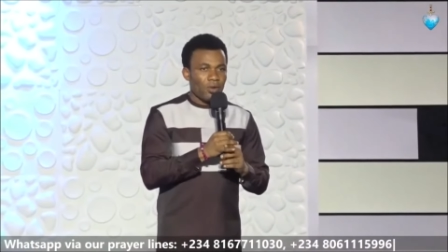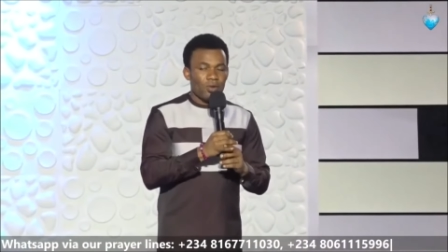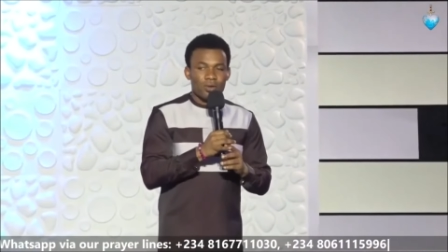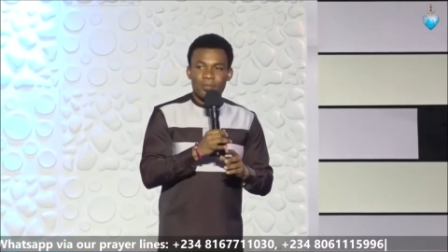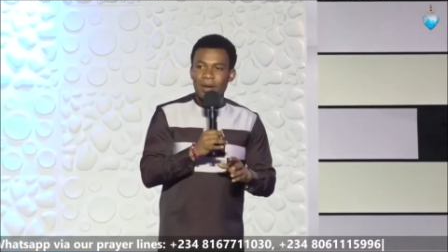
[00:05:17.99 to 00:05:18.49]

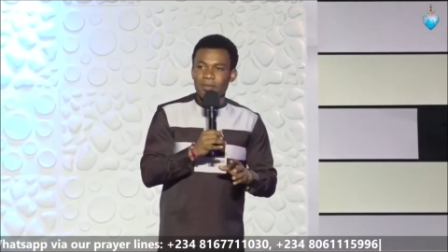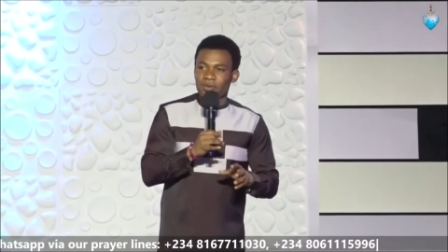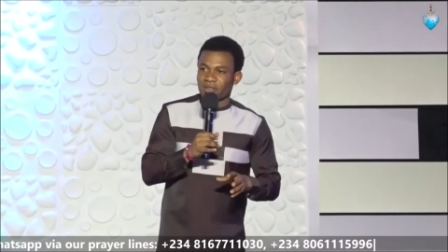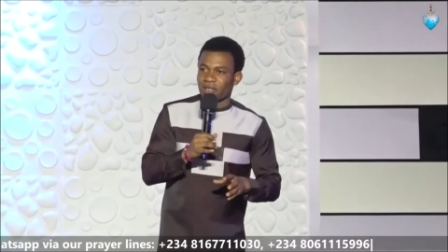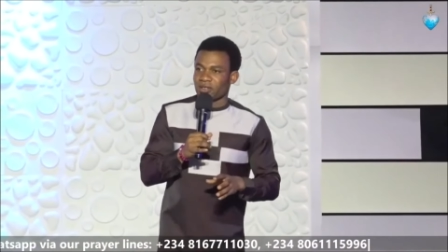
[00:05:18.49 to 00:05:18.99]
Oh, the
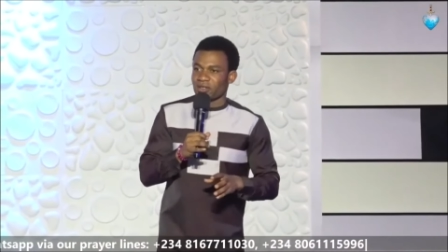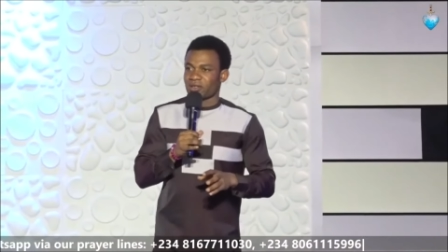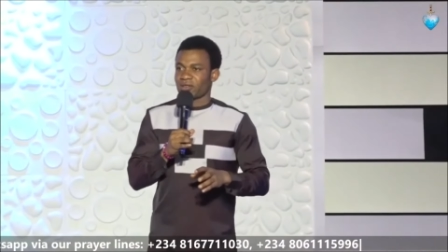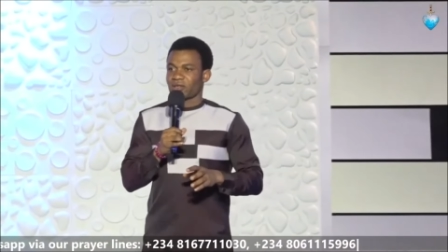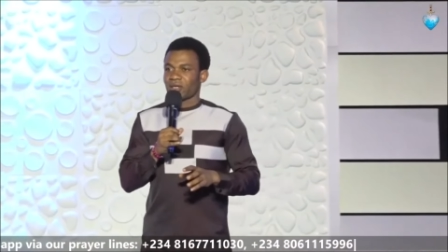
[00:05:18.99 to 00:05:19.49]
Bible
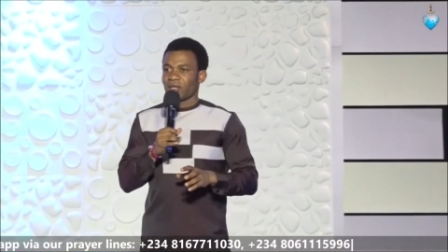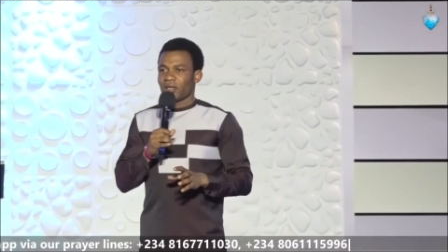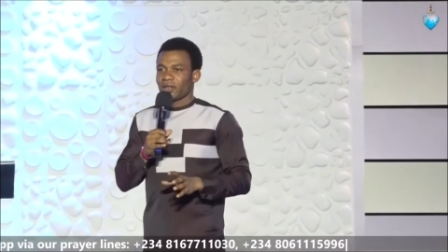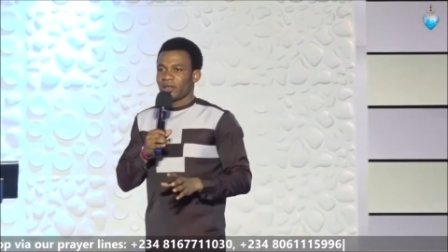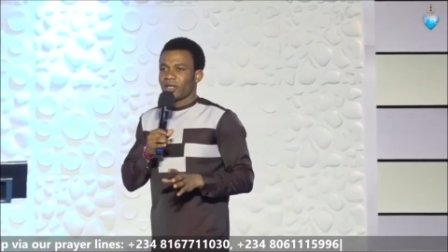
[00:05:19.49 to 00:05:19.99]
says
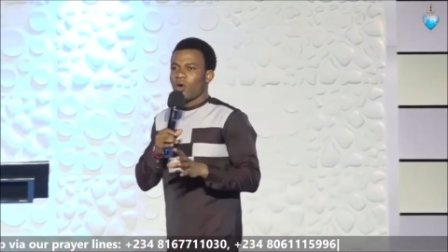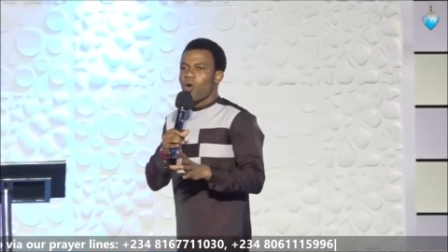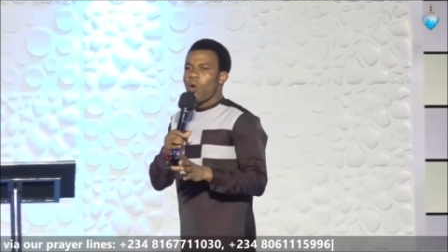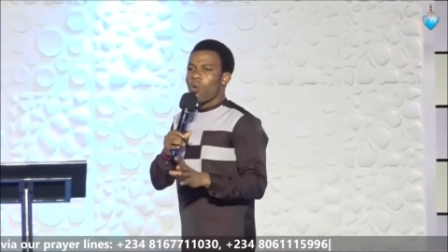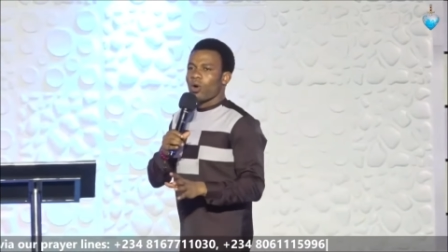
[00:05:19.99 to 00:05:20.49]
the
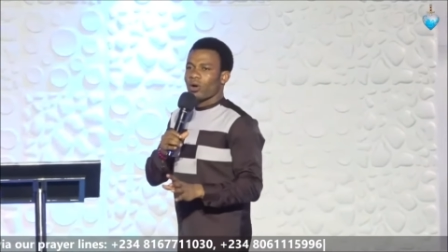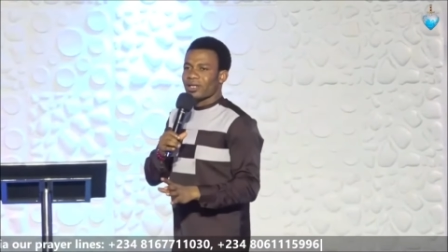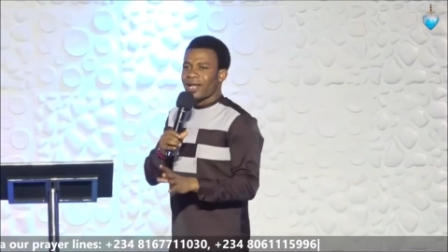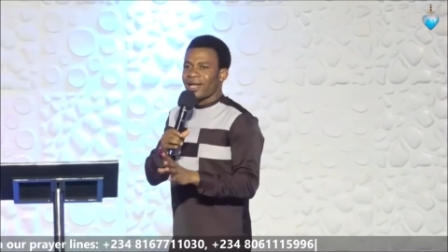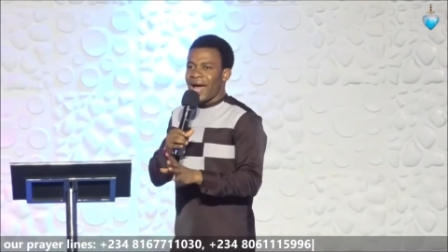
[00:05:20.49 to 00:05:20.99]
whole
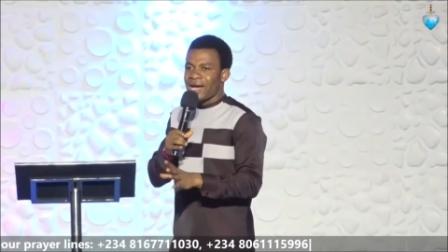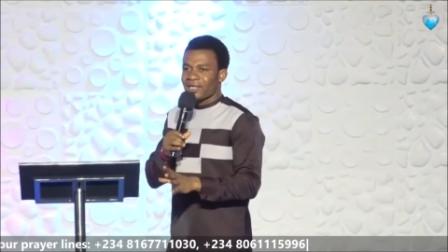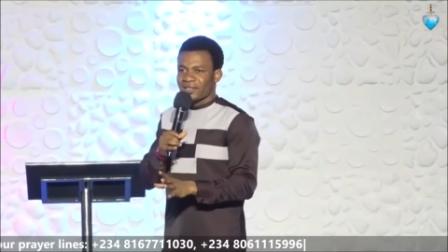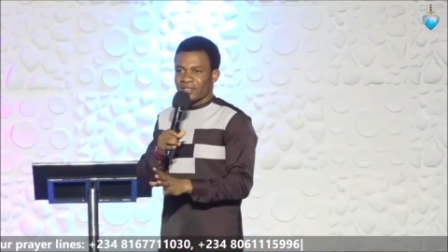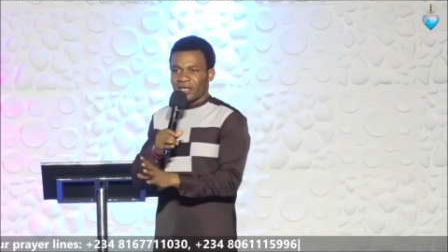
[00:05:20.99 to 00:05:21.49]
world
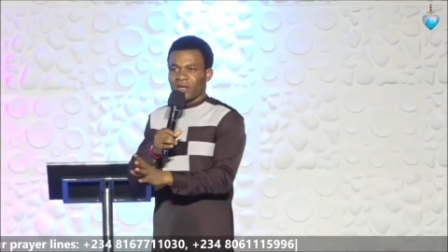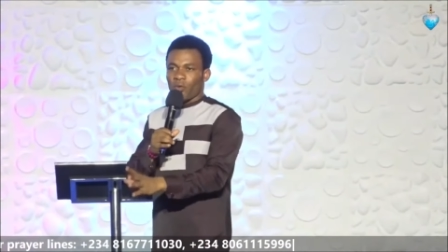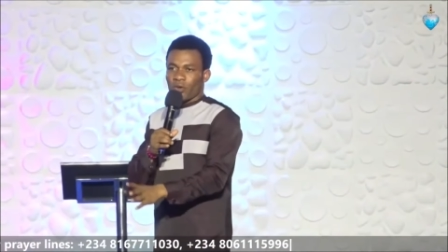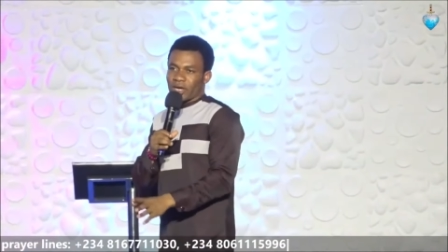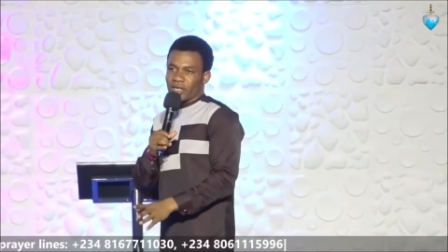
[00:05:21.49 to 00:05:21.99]
lies
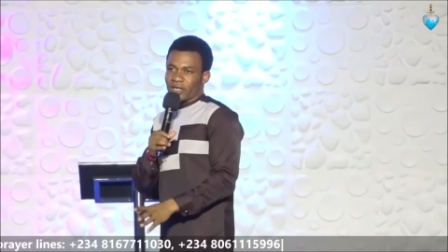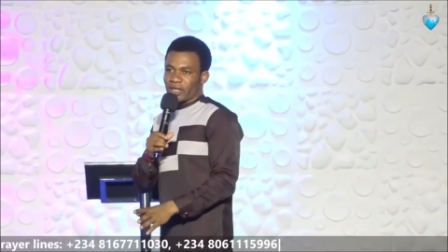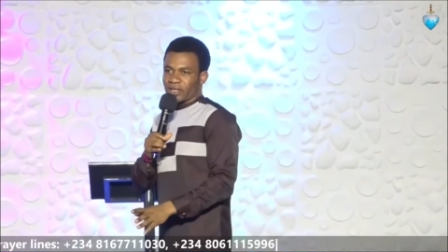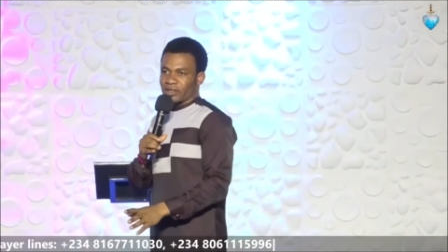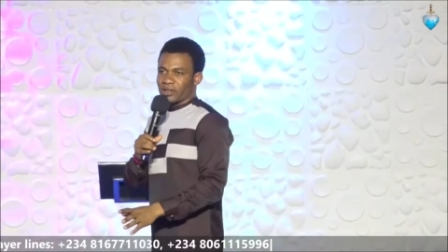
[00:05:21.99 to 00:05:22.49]
in
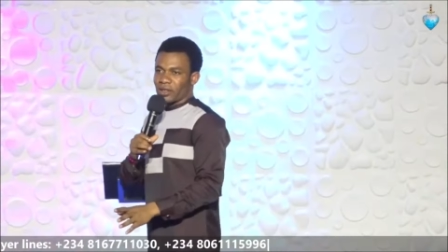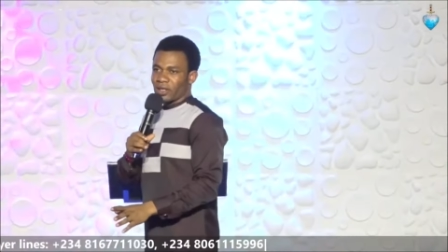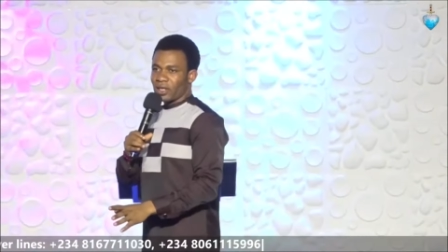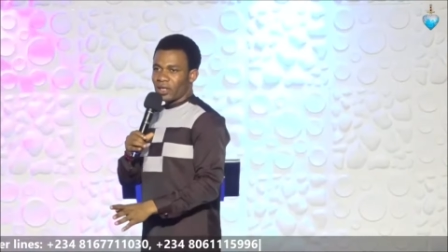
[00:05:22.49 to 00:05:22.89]
wickedness.